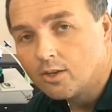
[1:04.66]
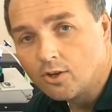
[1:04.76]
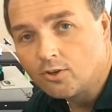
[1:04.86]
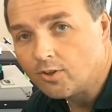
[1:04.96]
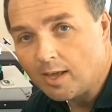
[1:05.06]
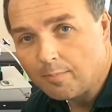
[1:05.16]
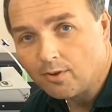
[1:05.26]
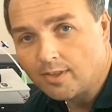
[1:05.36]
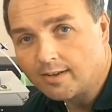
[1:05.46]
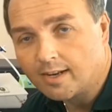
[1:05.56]
You can do that
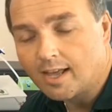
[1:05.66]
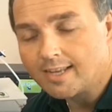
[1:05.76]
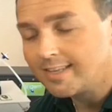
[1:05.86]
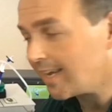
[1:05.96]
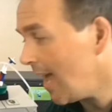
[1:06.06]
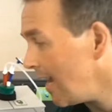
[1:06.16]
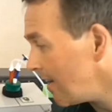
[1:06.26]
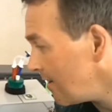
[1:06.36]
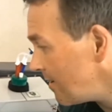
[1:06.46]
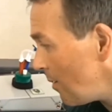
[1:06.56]
both under lighting
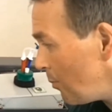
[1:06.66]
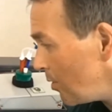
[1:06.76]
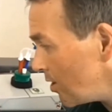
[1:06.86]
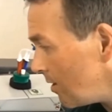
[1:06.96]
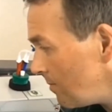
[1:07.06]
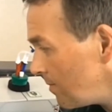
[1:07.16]
and under temperature.